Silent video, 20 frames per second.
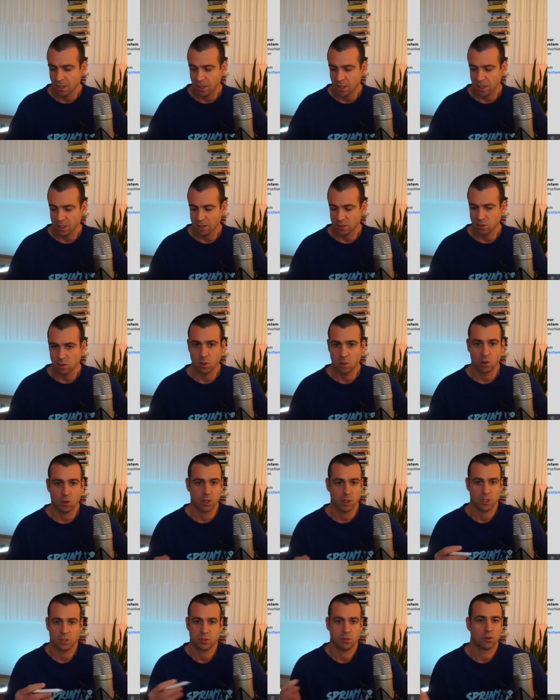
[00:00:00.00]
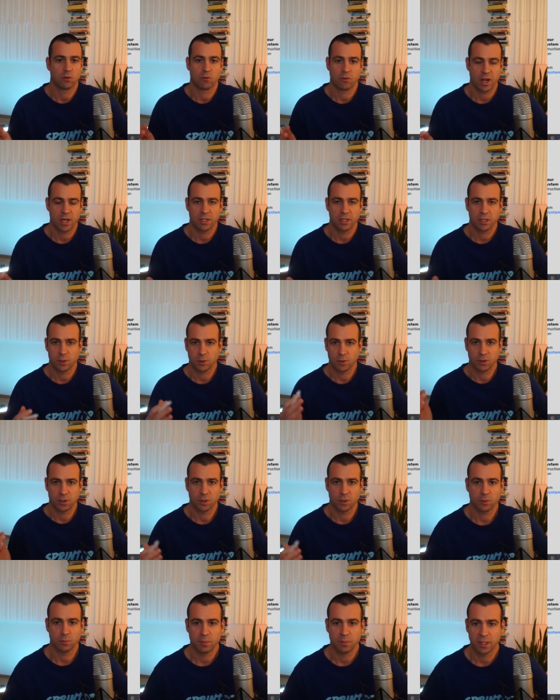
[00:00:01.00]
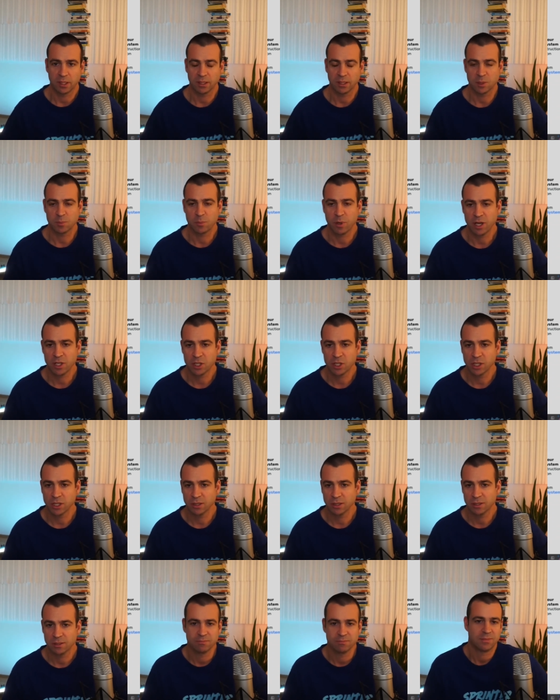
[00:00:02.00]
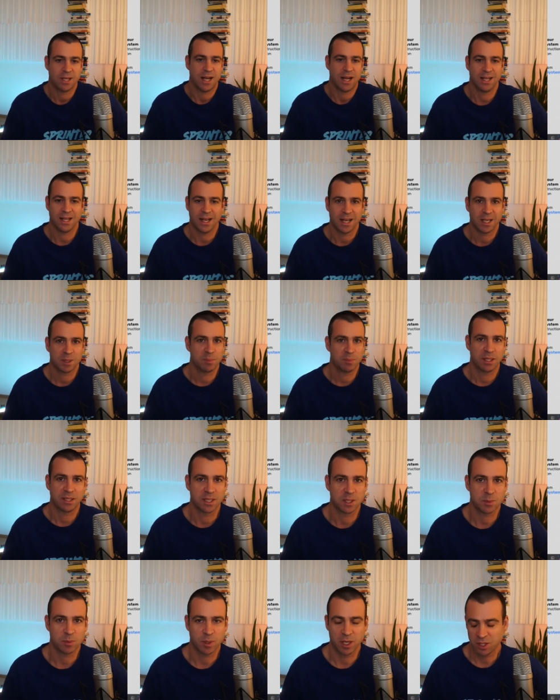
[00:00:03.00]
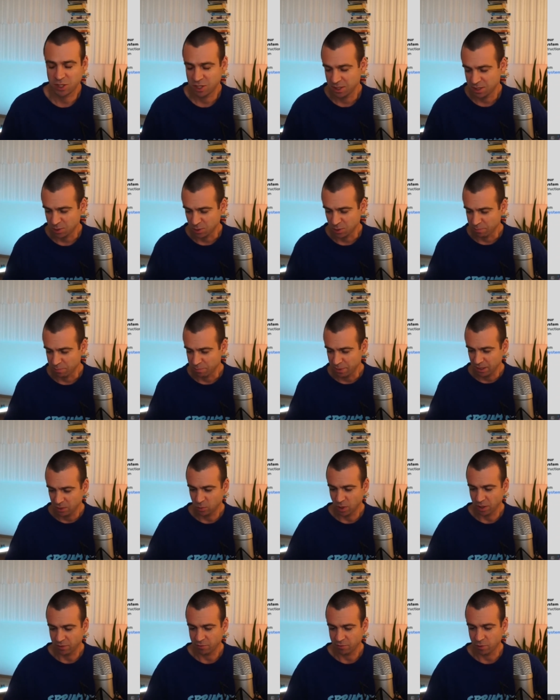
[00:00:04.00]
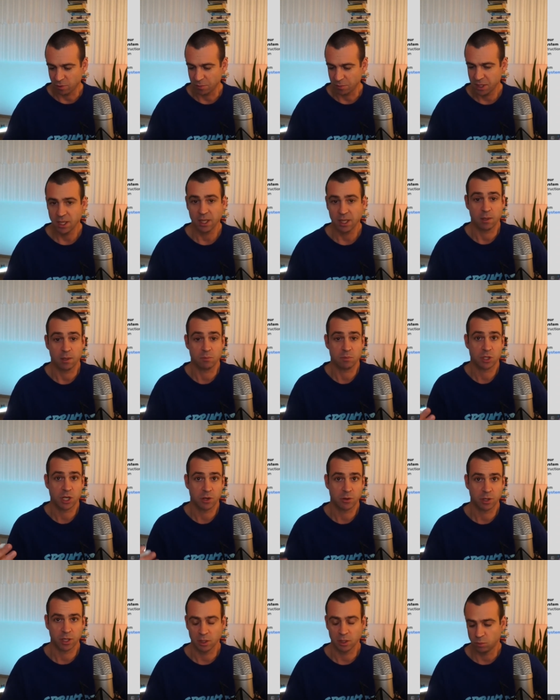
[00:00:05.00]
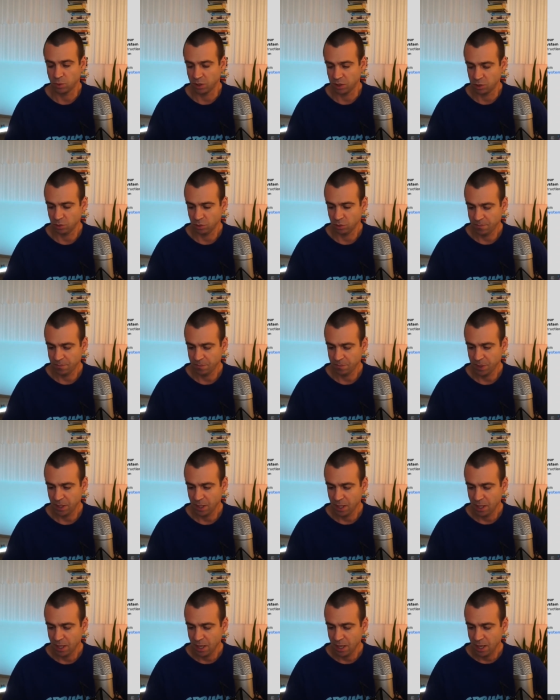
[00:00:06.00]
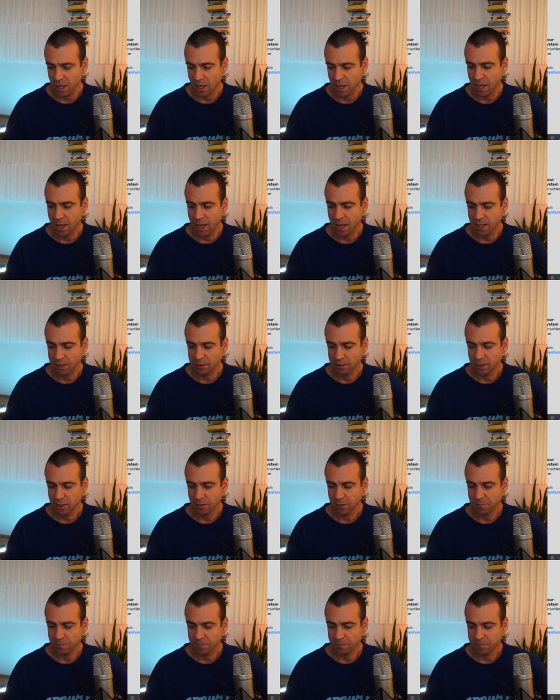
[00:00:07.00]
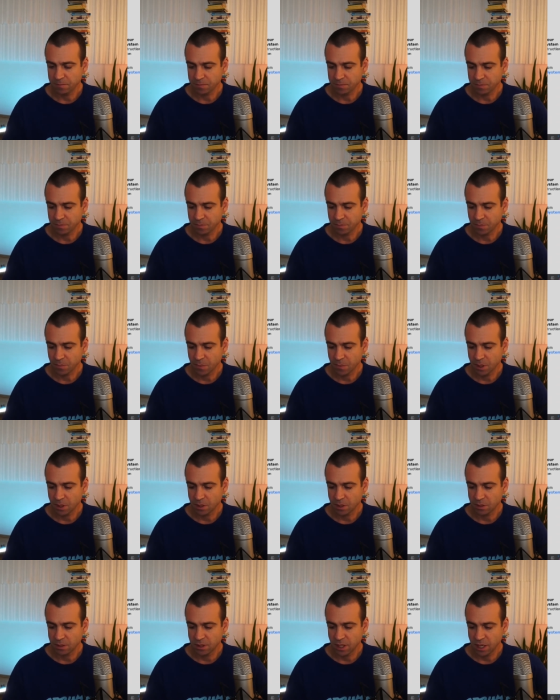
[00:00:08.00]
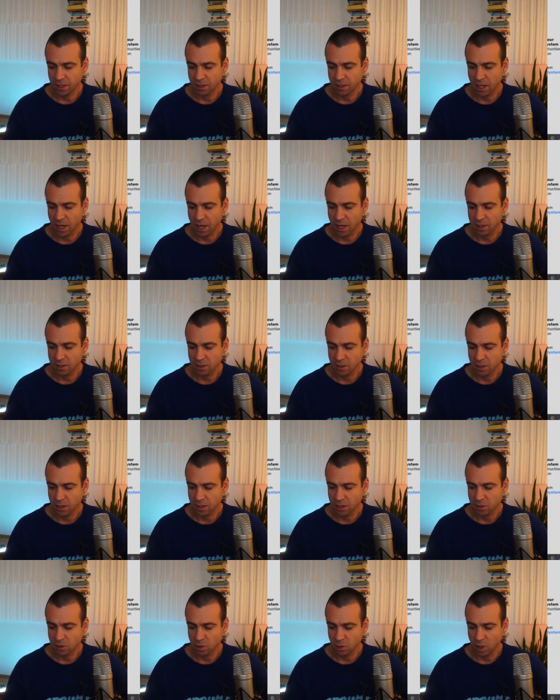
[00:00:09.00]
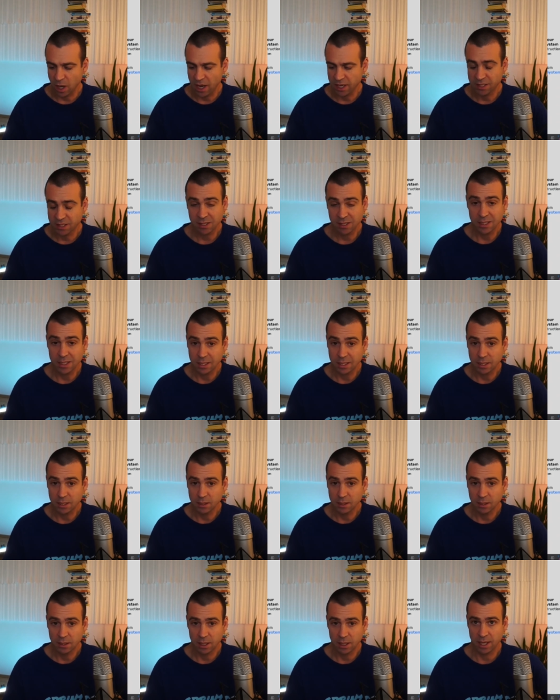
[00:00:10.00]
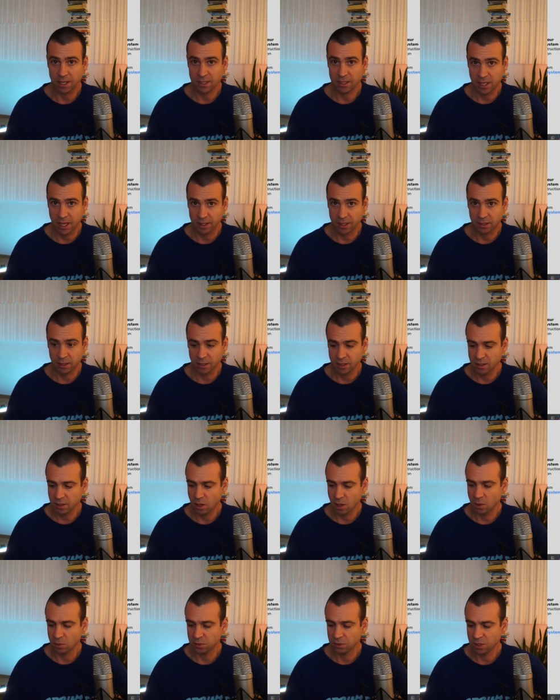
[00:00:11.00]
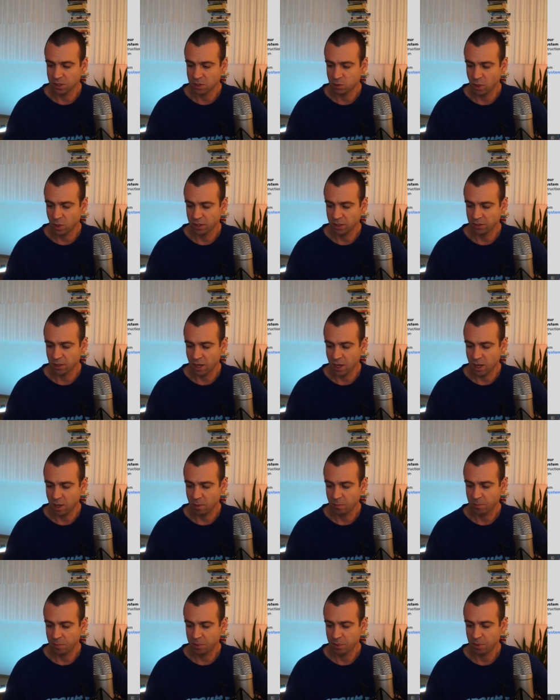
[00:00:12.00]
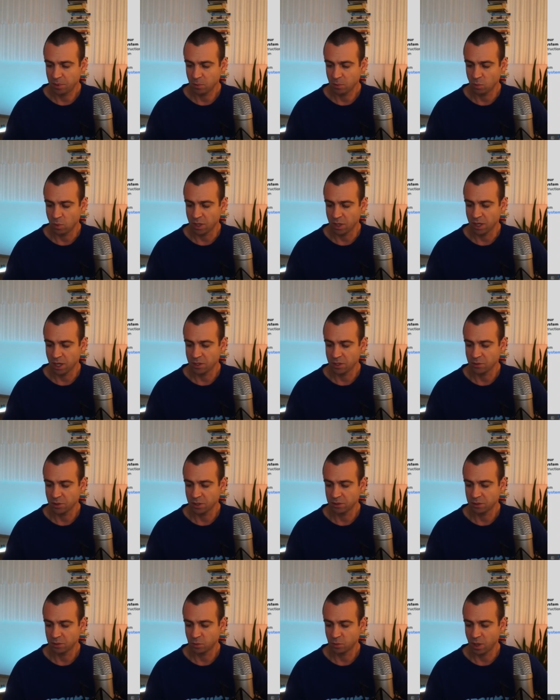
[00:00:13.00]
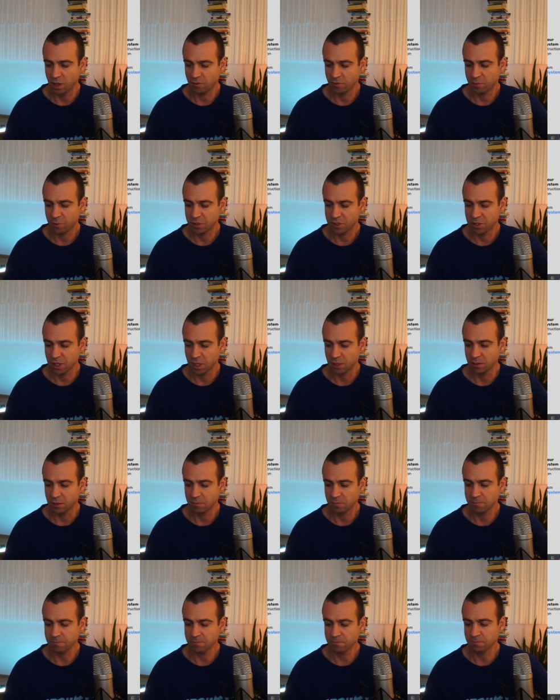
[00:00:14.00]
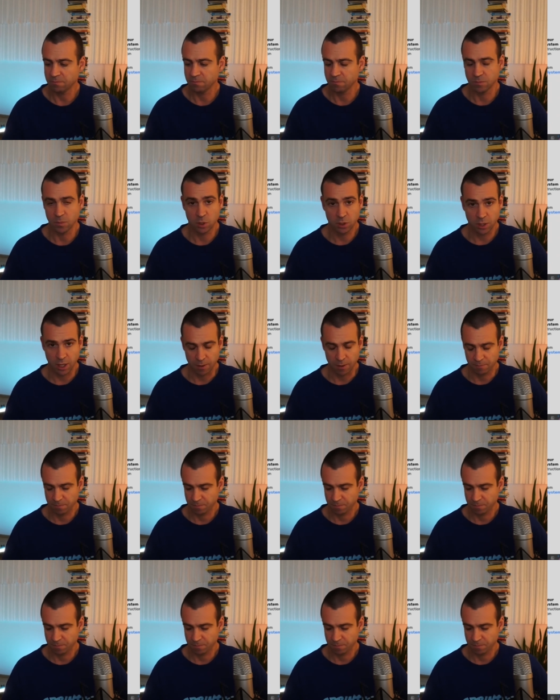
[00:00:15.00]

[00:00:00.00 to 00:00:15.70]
And so it's already. You don't need to build a spreadsheet. I like building spreadsheets. So I built one for me and I'm sharing it with you. And um, then, so I see exactly, oh, this went up 112%. Hmm, okay.